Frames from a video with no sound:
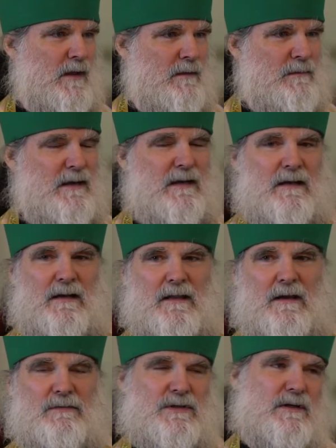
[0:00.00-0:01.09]
immediately
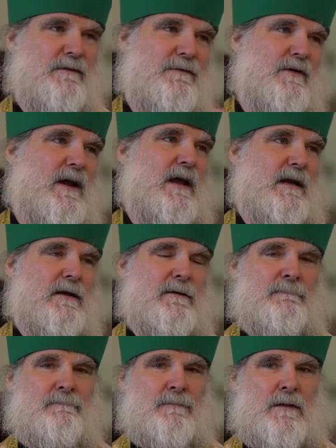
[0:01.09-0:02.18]
they were still afraid.
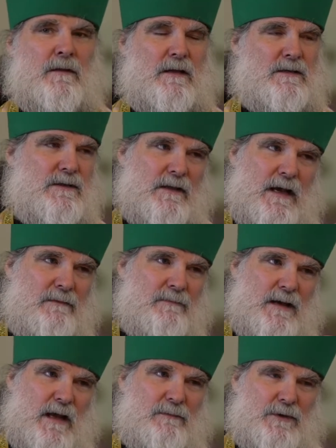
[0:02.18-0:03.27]
They still hadn't
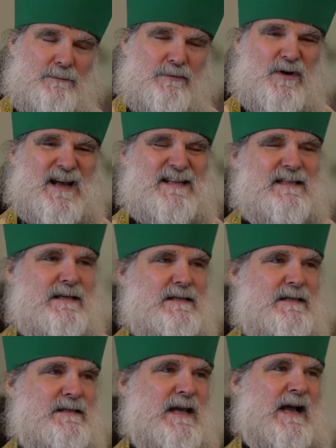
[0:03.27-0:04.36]
been able to process
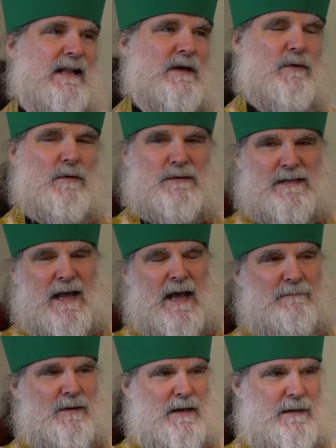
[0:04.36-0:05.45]
exactly what was
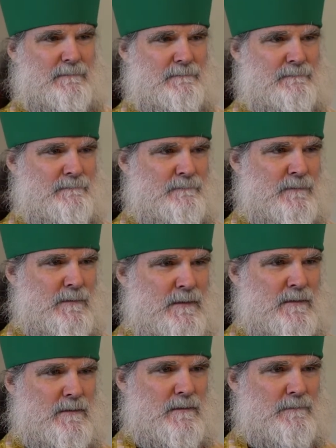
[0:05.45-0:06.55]
happening.
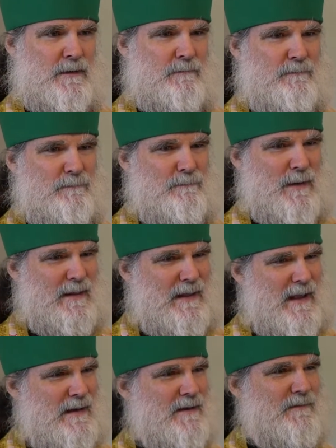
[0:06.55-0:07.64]
But by
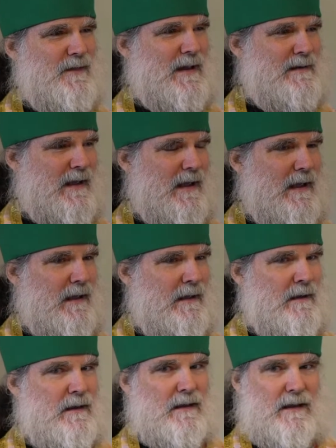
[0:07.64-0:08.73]
the end of that day,
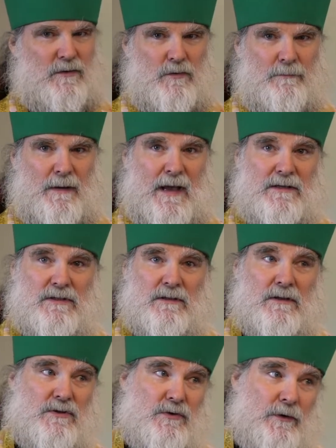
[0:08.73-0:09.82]
can you imagine
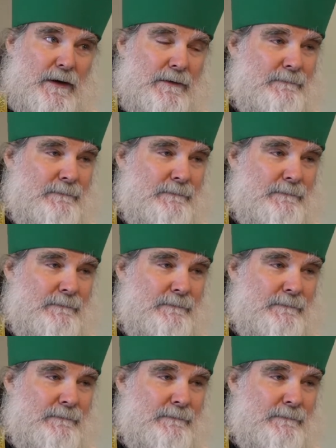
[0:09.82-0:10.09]
the joy?